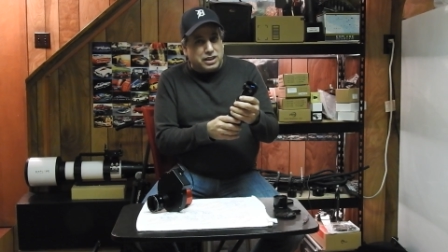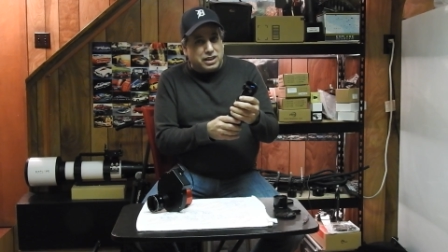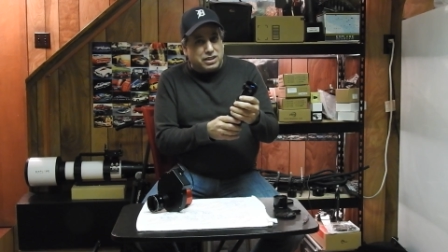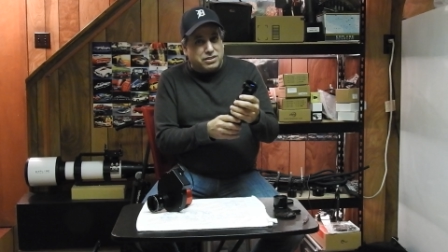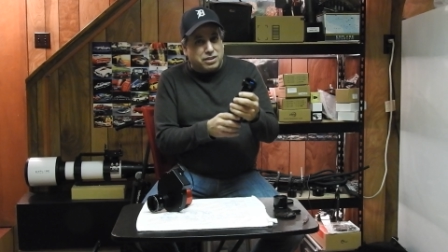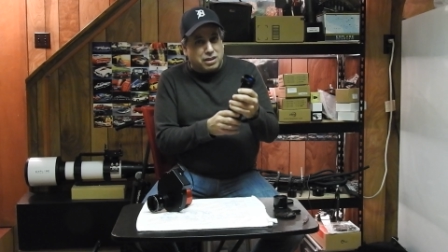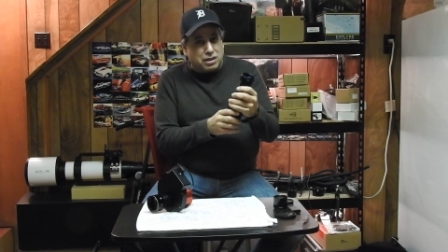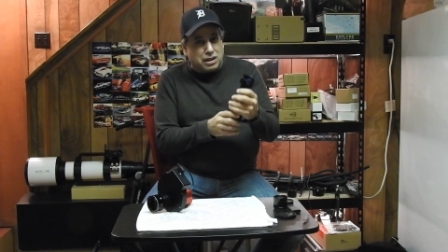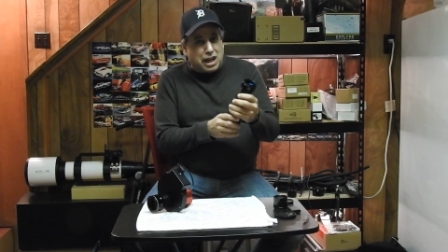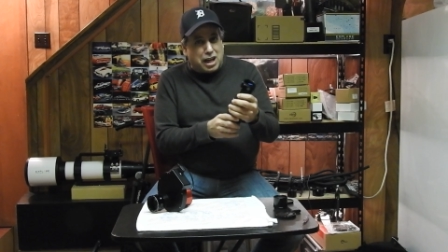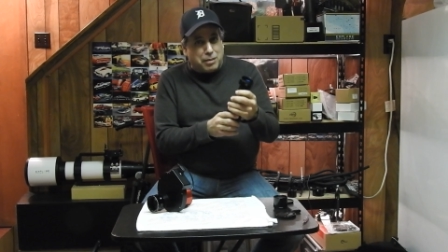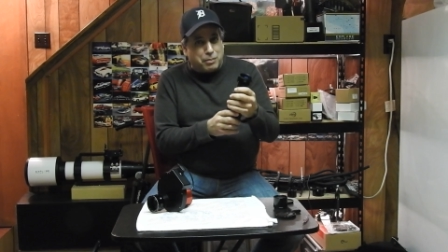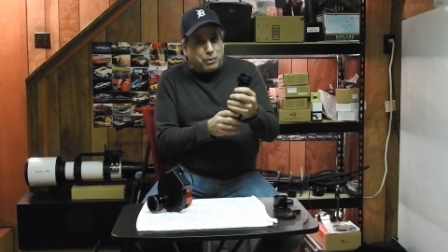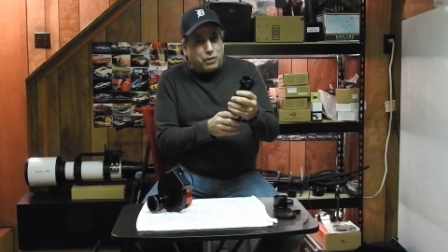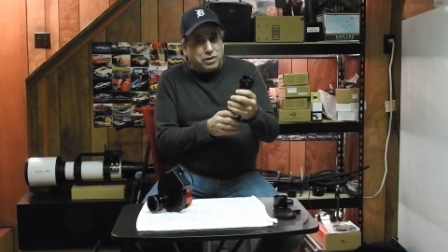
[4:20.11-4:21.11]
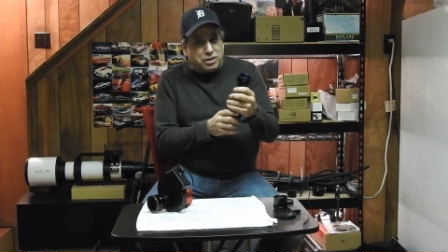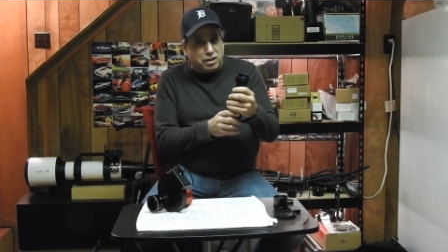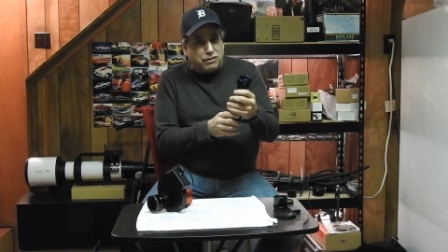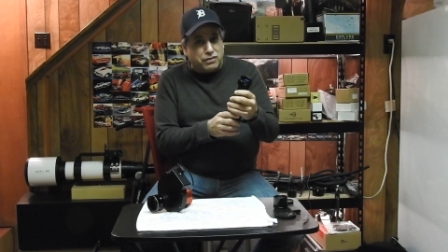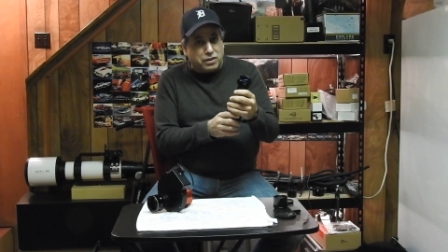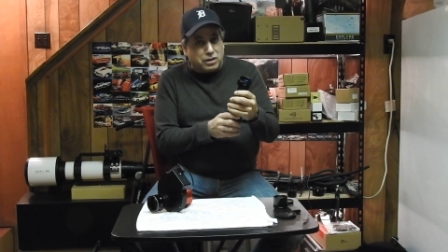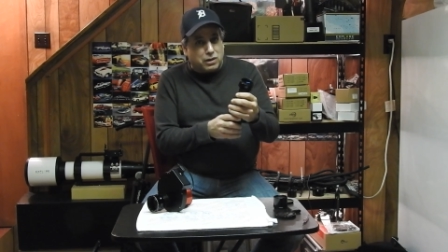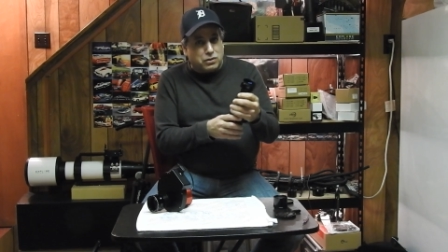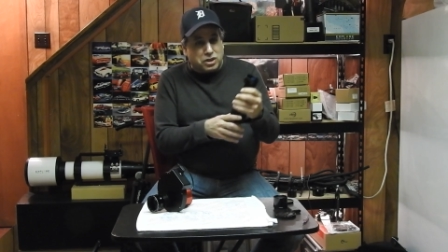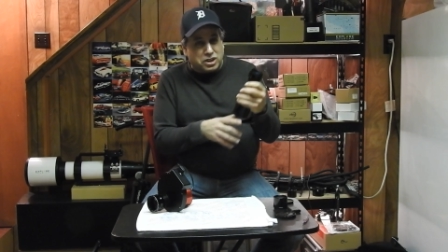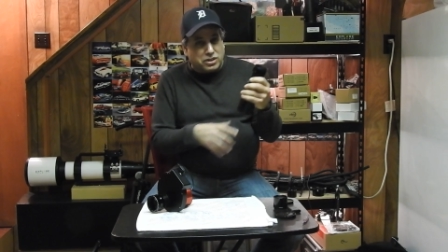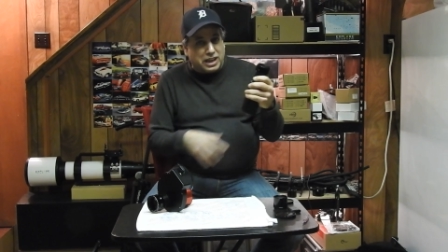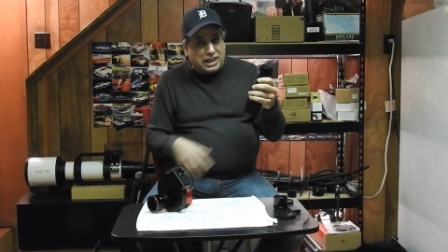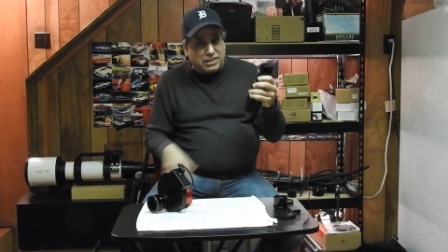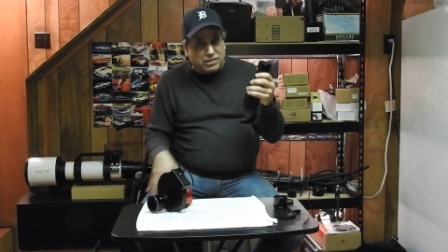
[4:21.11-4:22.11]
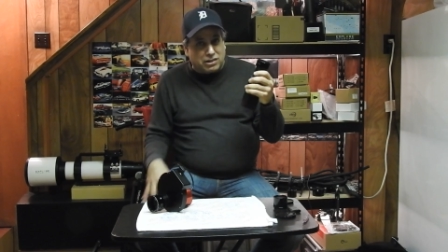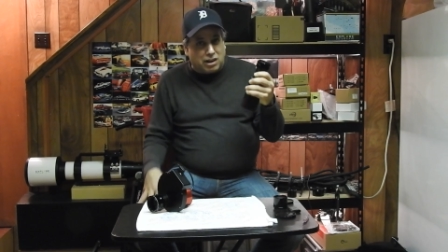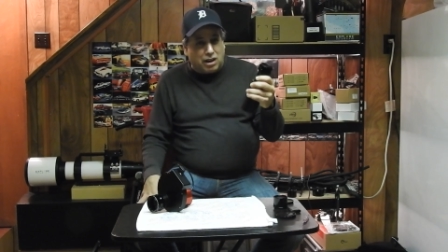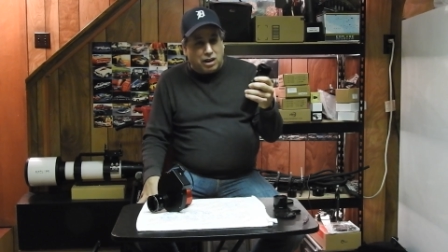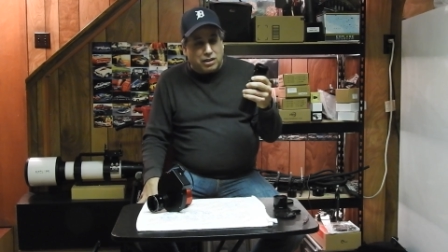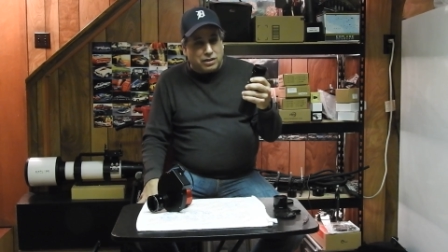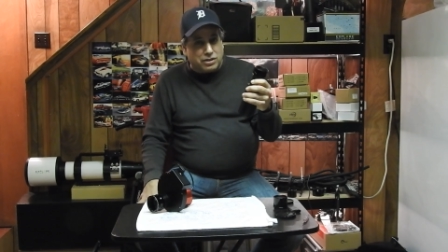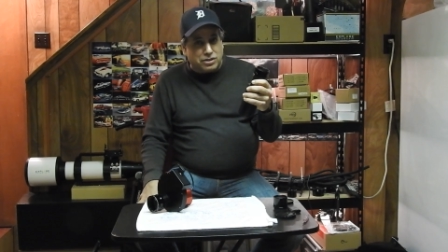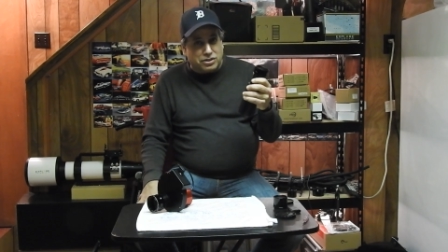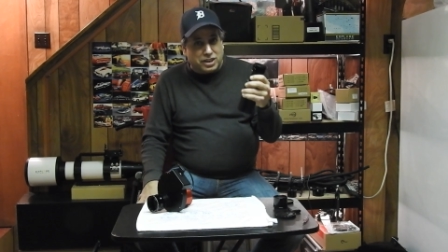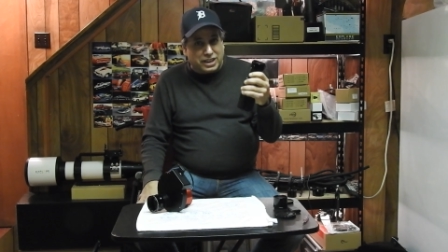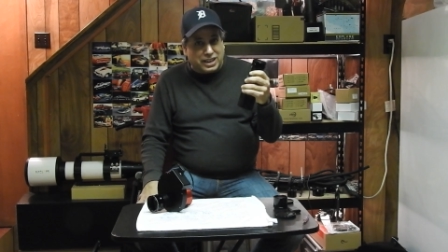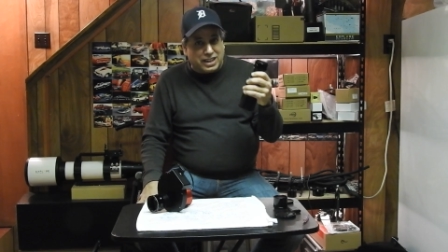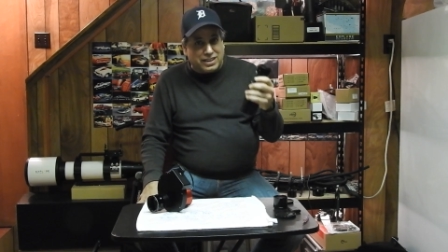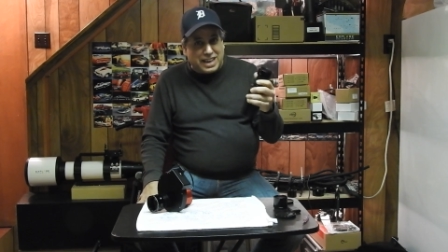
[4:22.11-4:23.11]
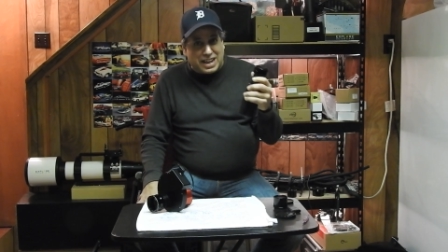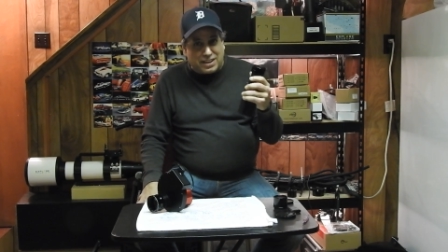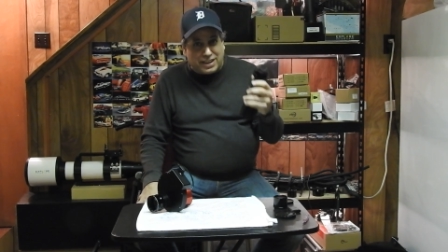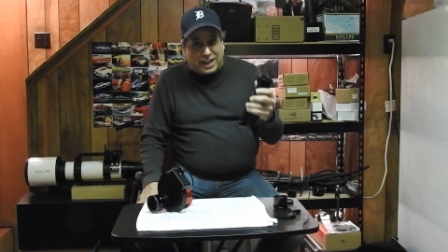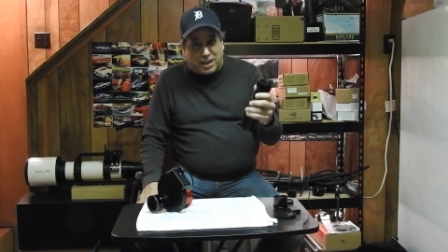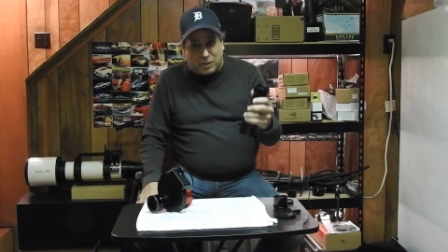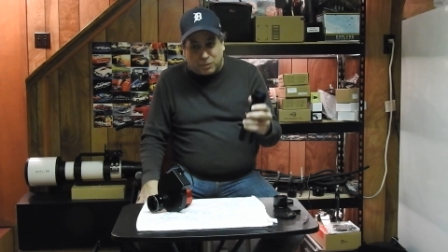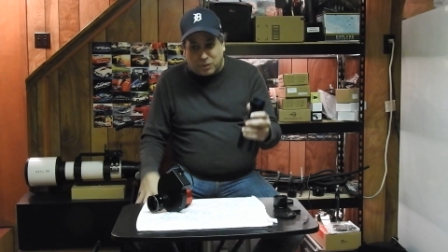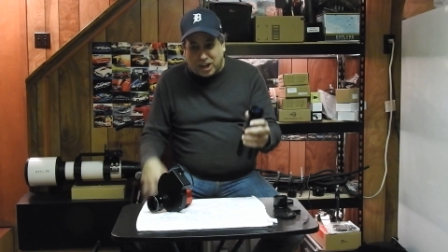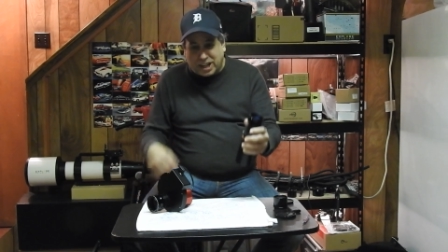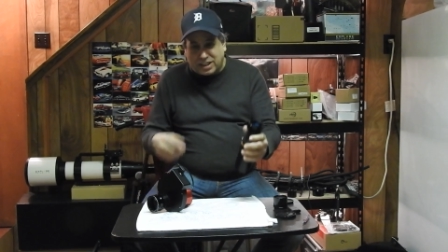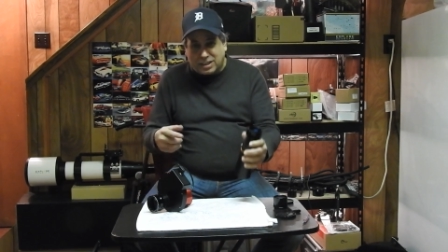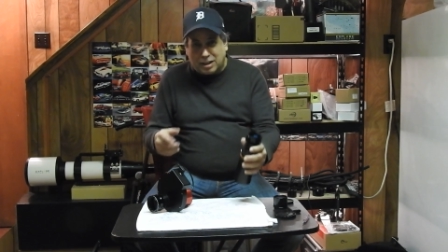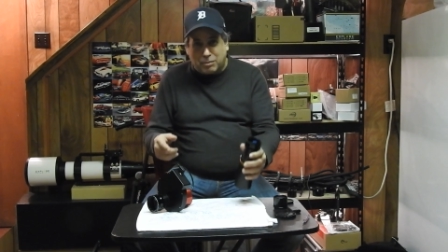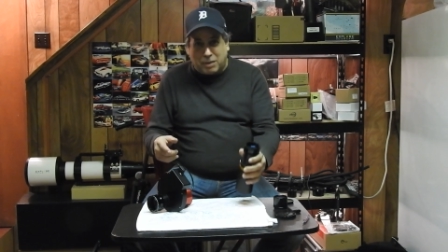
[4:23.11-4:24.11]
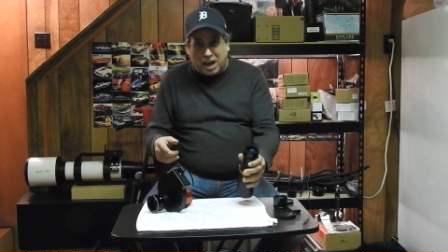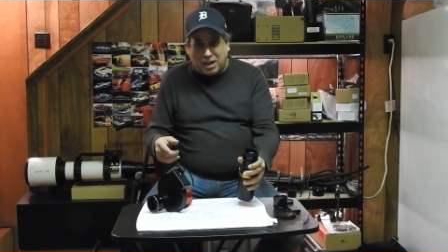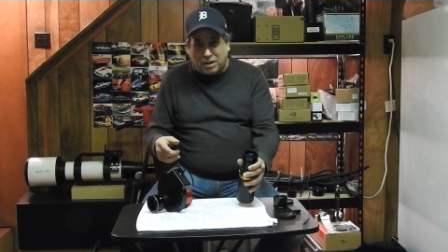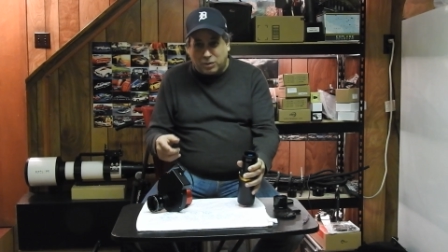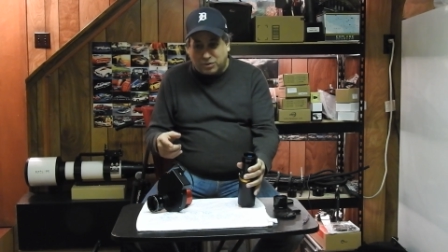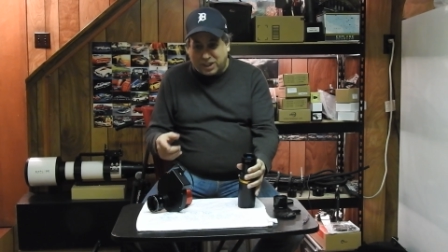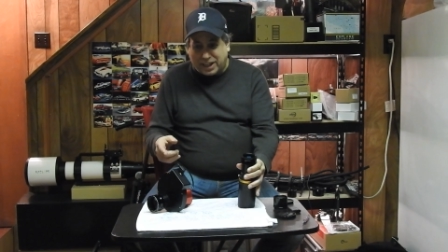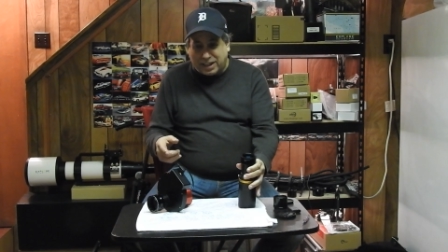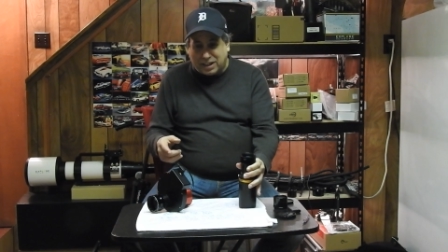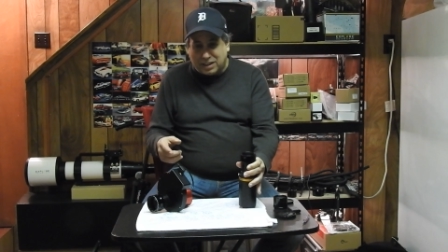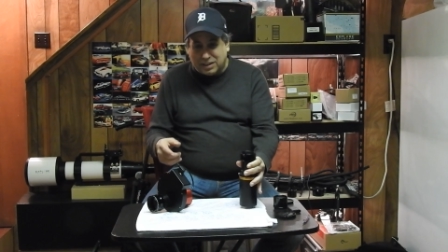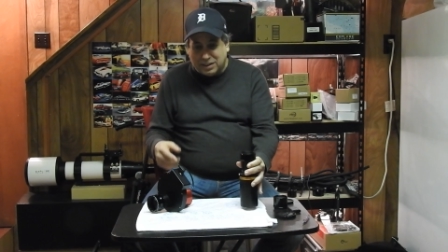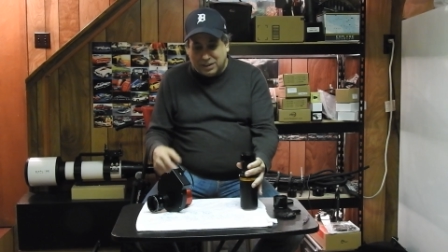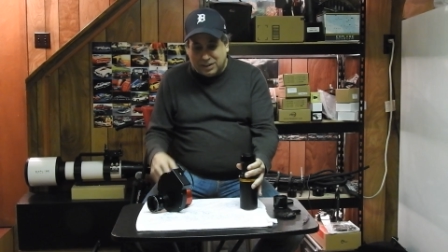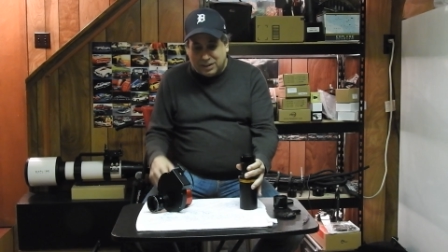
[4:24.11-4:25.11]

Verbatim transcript: it's a lot more difficult and takes longer to get that data right than mono data.